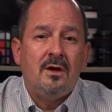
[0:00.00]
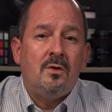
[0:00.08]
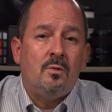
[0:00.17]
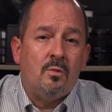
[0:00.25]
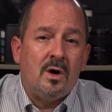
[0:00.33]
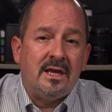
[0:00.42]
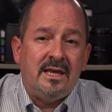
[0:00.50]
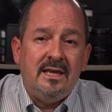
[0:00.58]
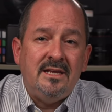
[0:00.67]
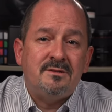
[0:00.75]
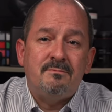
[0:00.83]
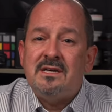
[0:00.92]
Wang
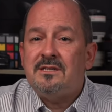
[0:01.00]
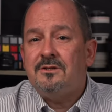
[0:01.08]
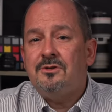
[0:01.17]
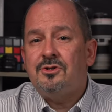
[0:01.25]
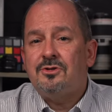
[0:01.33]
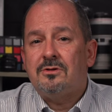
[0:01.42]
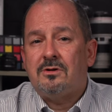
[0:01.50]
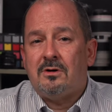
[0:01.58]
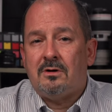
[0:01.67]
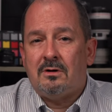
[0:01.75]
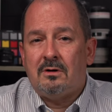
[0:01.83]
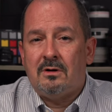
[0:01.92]
Yi's message
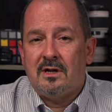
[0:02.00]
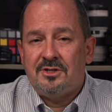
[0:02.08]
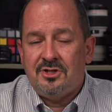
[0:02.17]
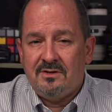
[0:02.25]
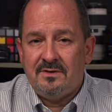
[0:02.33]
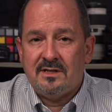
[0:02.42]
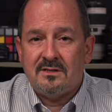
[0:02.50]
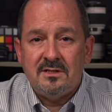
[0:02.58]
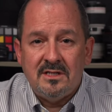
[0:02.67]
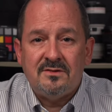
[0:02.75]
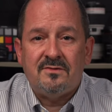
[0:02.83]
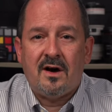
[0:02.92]
on achieving a
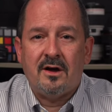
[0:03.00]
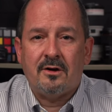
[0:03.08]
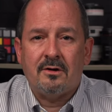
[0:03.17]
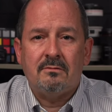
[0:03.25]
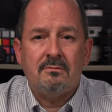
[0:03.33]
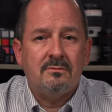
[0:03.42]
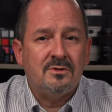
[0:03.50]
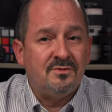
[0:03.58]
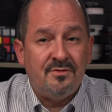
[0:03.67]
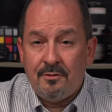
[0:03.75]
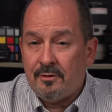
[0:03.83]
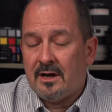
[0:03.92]
ceasefire was
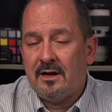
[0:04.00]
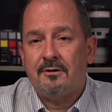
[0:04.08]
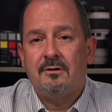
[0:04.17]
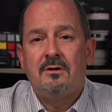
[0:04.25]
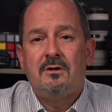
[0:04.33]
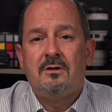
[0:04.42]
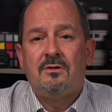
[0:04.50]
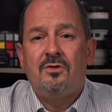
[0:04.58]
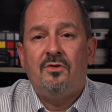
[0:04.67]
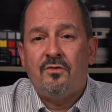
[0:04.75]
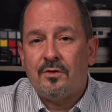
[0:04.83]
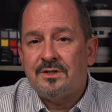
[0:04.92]
very clear. The
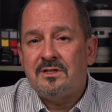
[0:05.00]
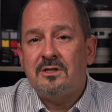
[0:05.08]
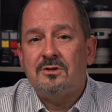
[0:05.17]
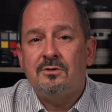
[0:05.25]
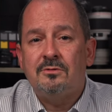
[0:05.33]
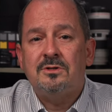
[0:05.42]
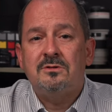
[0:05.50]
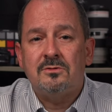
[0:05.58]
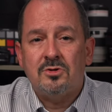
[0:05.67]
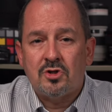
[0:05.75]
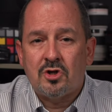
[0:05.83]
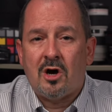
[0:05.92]
first thing to do is to
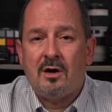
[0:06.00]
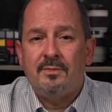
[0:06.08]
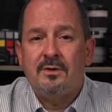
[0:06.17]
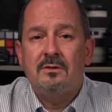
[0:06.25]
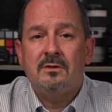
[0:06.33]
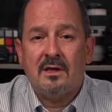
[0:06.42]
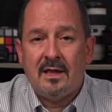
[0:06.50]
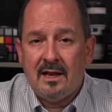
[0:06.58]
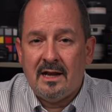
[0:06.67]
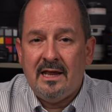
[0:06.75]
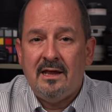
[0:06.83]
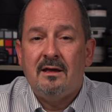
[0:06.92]
stop the
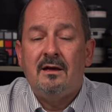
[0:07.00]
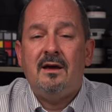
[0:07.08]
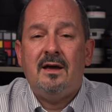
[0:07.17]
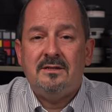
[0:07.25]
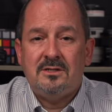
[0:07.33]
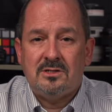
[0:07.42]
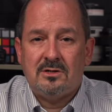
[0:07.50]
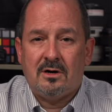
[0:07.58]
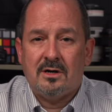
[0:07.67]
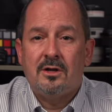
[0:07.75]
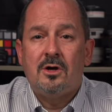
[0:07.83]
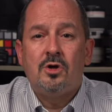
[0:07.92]
killing and
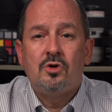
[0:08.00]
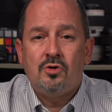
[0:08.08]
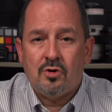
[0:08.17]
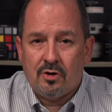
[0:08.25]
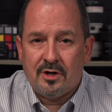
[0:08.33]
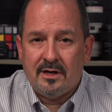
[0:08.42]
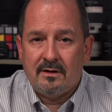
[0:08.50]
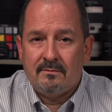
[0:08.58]
start talking.